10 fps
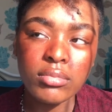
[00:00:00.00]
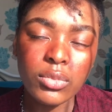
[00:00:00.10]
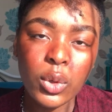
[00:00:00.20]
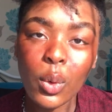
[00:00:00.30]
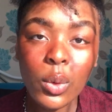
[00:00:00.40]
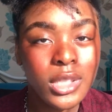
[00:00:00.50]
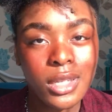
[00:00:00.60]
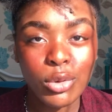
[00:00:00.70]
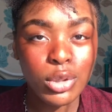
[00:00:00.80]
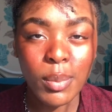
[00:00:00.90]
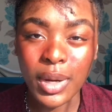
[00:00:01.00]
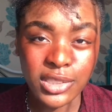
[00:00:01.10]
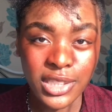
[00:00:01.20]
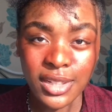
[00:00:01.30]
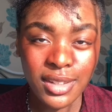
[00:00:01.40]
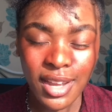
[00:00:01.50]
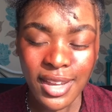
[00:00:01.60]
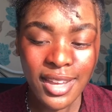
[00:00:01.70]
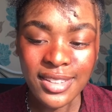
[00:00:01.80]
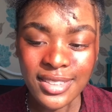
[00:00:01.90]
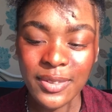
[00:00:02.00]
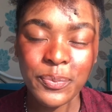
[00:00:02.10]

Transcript: recording on a budget, I guess.